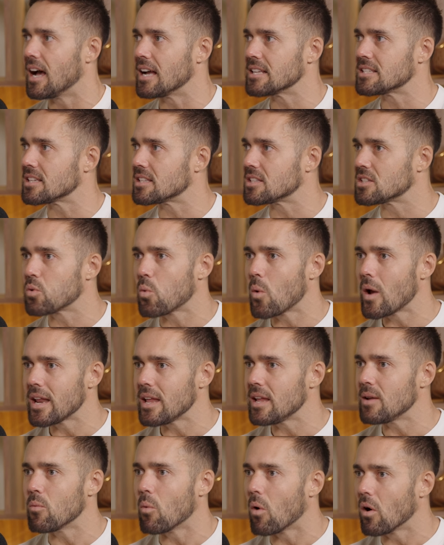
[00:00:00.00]
as a
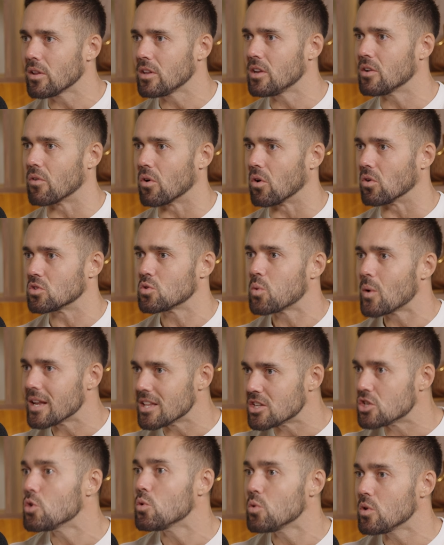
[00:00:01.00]
21-year-old,
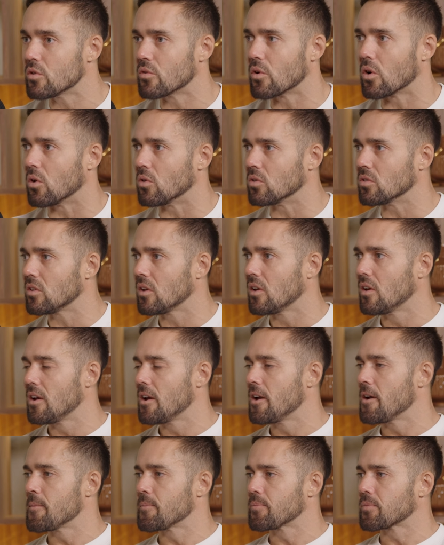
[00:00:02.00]
22-year-old.
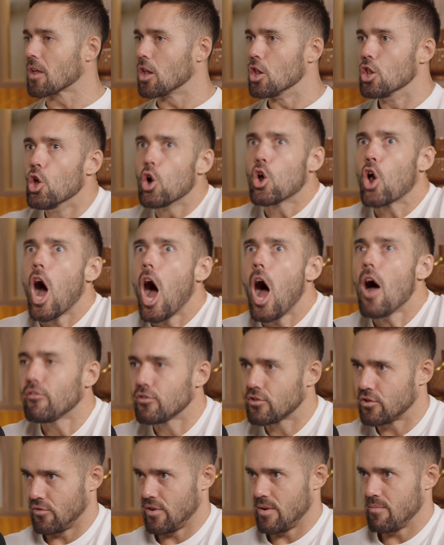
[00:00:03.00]
Look
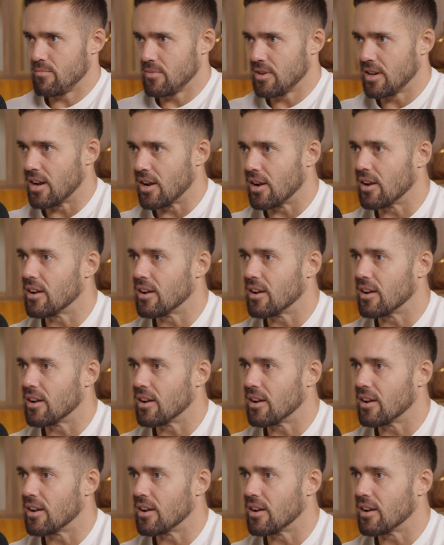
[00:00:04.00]
after him, you know,